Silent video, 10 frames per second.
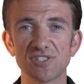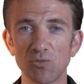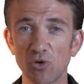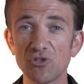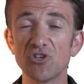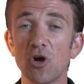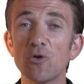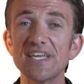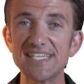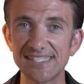that what you know
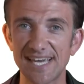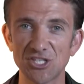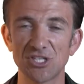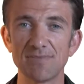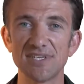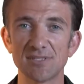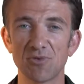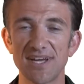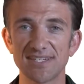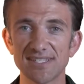is actually best
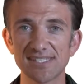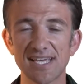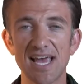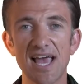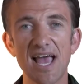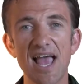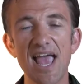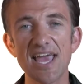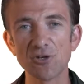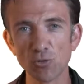practice,
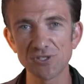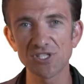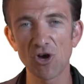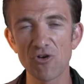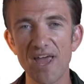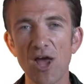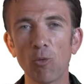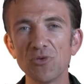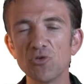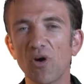and also
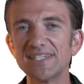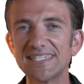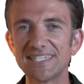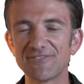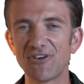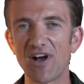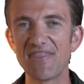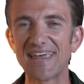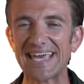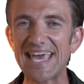help you identify
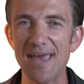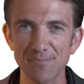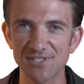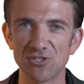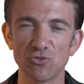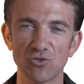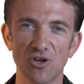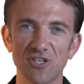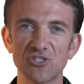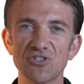the gaps in your
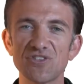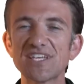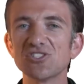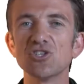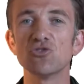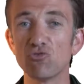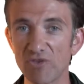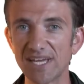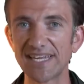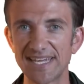knowledge, the things that you
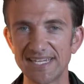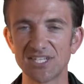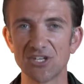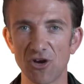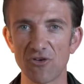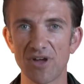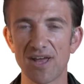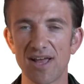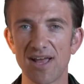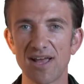really need to know.
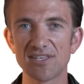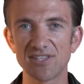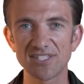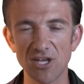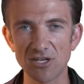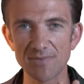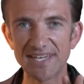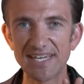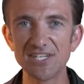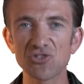So that's going to be
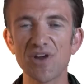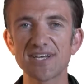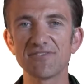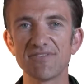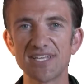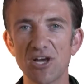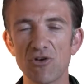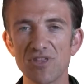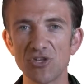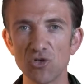an interactive video
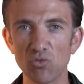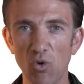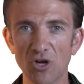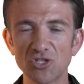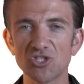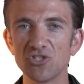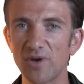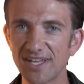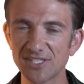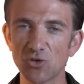that you watch, you
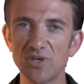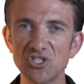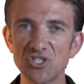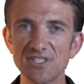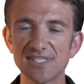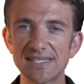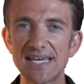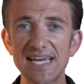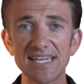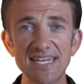answer questions.
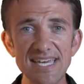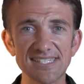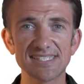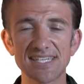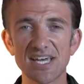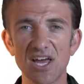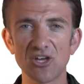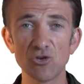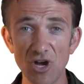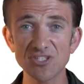Next,
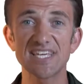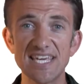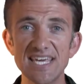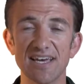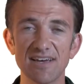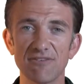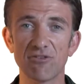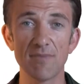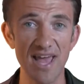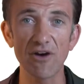you're going to hear
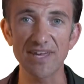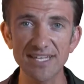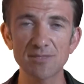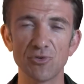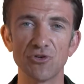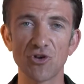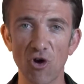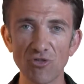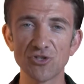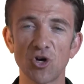from our expert
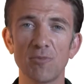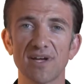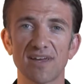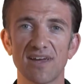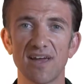on the topic.